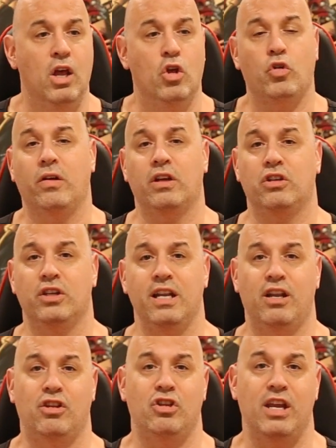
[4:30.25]
So I was
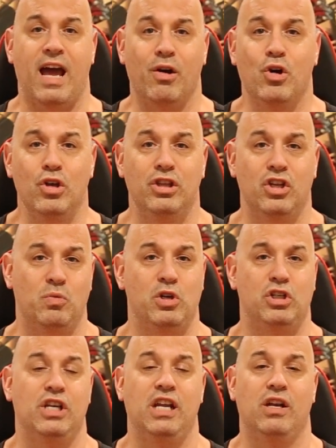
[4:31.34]
excited to see how good this
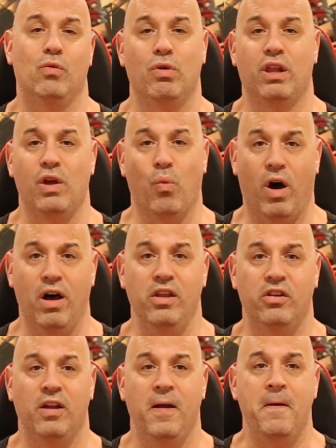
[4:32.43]
machine really
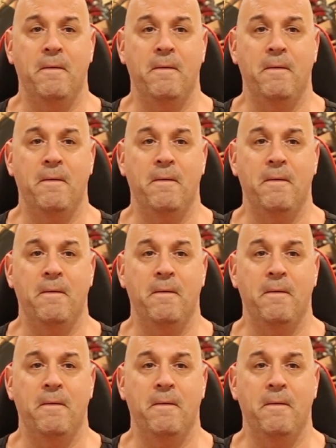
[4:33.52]
was.